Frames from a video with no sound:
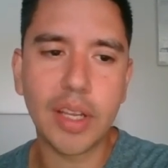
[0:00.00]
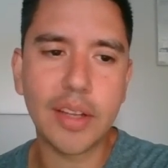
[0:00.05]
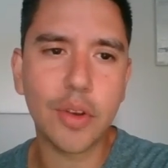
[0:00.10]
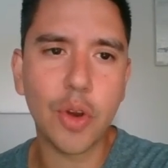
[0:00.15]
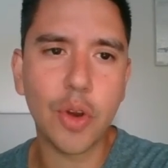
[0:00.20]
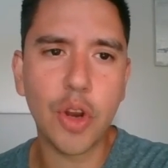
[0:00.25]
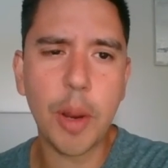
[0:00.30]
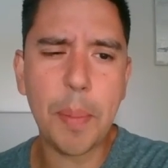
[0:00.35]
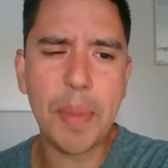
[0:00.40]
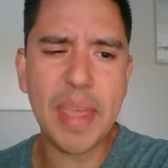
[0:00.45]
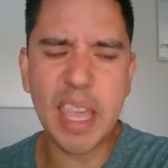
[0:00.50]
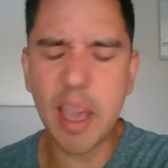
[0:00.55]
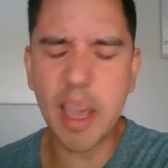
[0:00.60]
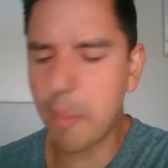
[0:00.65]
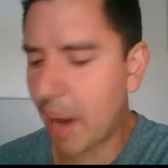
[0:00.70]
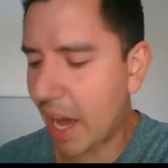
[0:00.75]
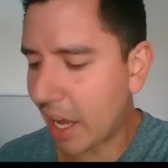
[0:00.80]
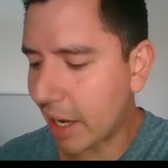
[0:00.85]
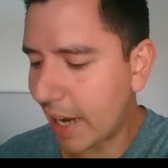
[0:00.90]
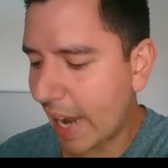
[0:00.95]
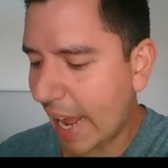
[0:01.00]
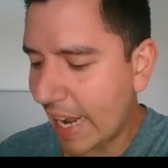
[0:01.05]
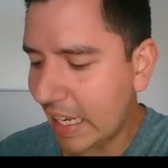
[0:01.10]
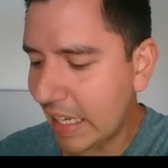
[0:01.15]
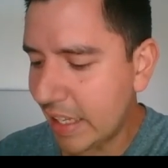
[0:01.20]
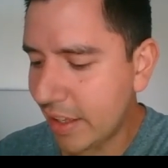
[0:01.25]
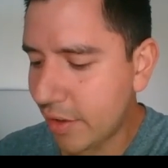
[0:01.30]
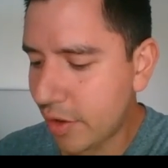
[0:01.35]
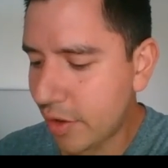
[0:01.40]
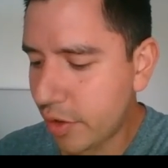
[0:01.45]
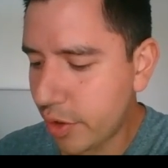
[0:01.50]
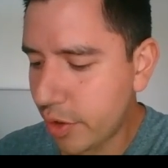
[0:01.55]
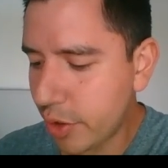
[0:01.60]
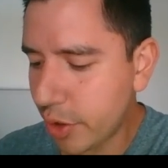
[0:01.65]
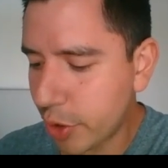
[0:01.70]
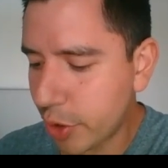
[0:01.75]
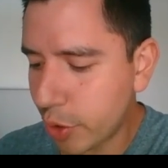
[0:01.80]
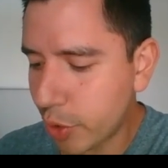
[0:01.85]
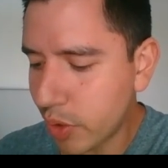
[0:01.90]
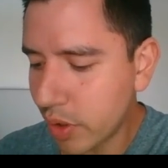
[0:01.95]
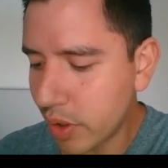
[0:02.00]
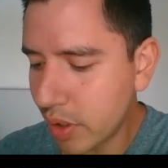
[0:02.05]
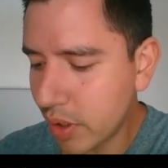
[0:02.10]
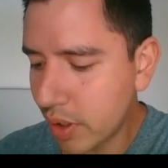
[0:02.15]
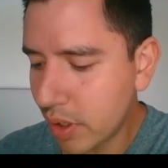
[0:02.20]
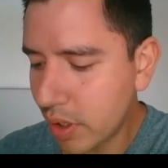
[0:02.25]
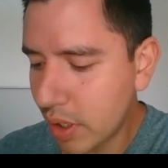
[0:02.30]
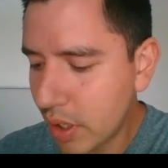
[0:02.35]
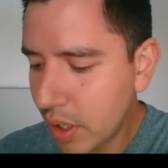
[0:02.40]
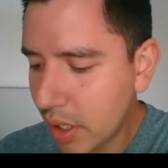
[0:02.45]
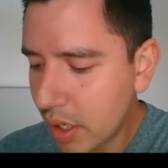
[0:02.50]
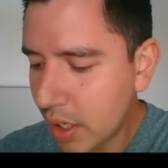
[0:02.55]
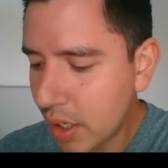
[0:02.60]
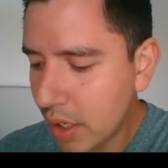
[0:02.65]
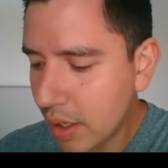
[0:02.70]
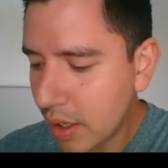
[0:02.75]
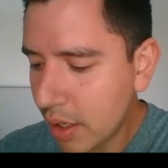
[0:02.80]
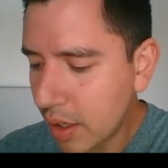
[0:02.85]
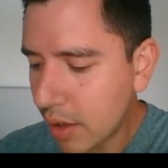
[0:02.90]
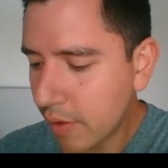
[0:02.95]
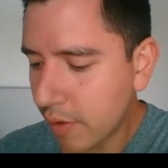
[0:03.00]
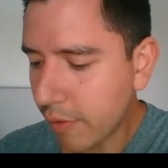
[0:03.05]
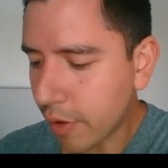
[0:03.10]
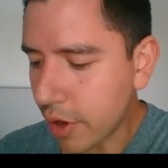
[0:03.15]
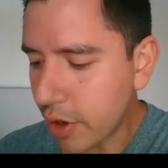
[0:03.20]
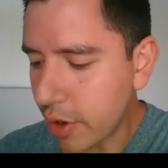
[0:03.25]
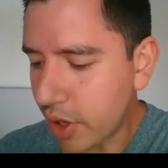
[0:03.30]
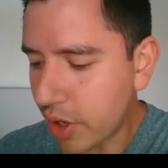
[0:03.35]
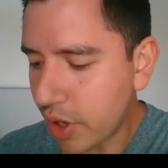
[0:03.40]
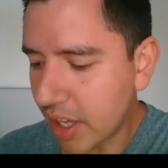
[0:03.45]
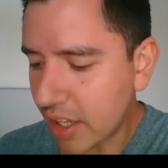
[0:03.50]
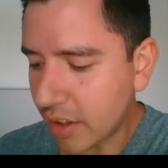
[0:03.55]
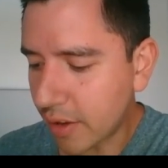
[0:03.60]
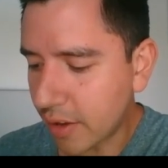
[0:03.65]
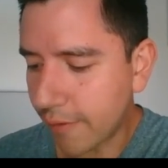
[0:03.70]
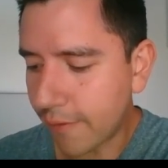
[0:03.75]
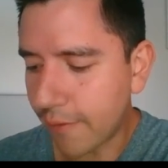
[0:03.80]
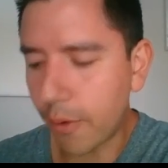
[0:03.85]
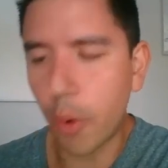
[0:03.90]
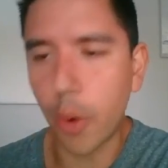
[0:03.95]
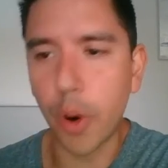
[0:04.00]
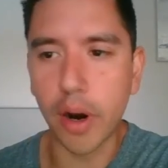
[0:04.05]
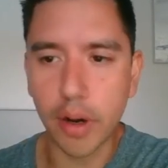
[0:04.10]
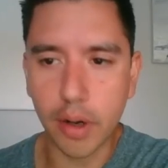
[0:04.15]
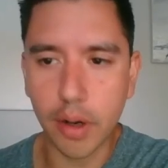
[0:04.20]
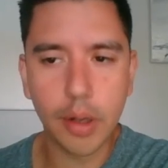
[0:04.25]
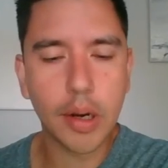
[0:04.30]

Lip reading: going to be about 92 for you to get to 4.